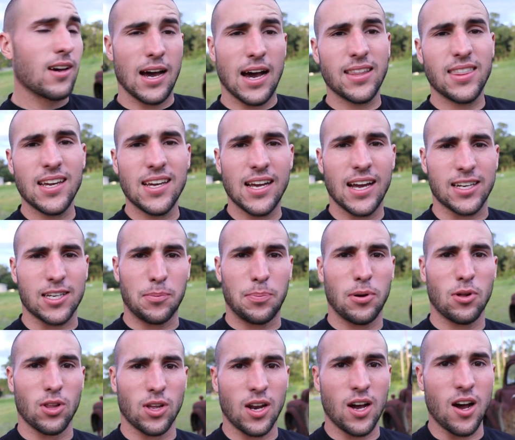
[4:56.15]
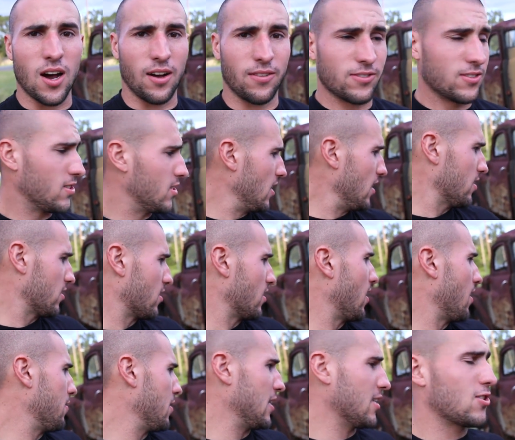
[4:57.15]
I think I could pull it off. Seriously,
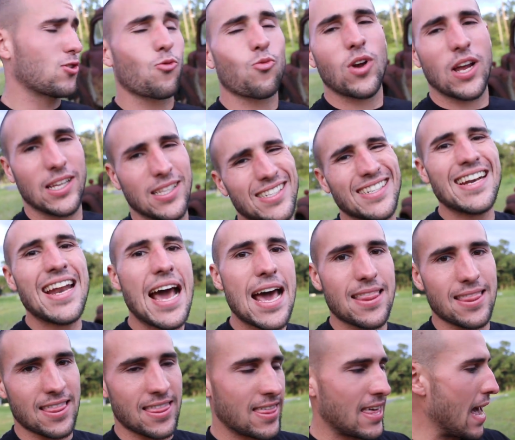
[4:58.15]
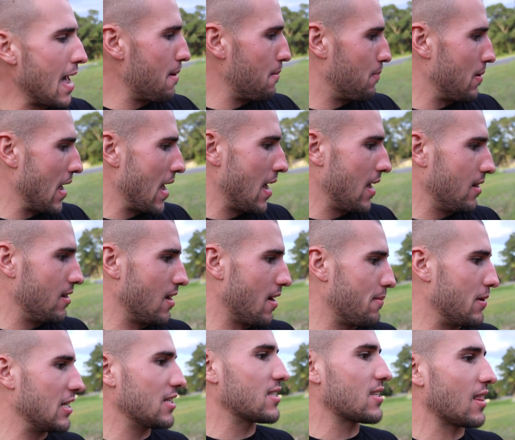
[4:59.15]
I mean, it's not that bad. I
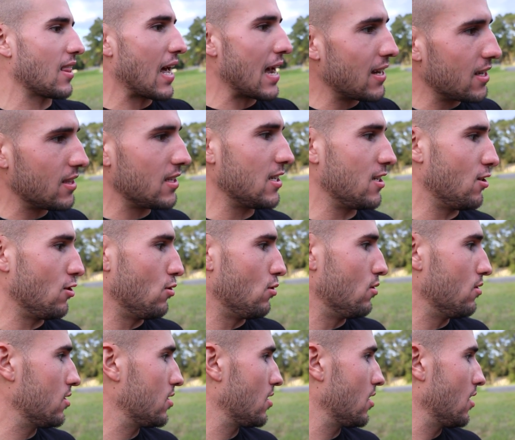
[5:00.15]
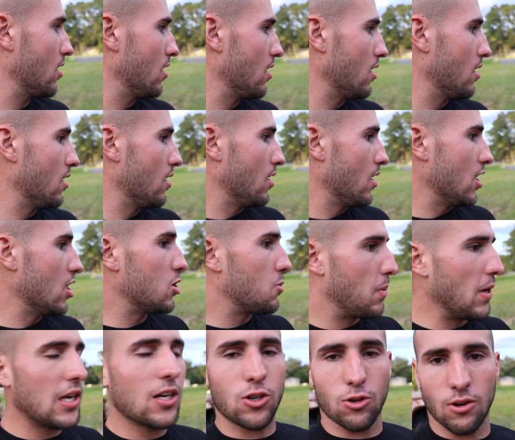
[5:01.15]
mean, it's lightly used. It's
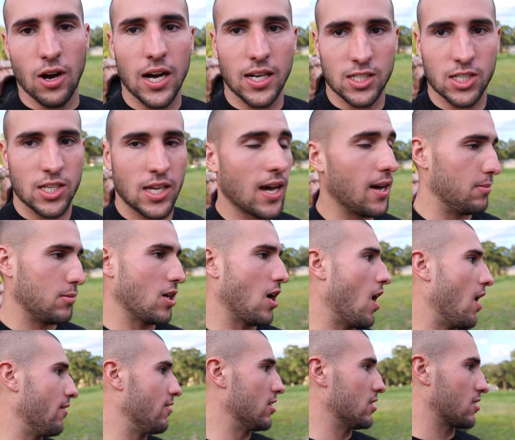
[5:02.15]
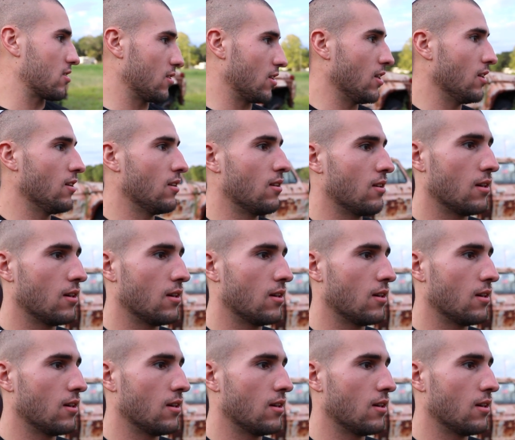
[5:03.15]
been garage kept, obviously.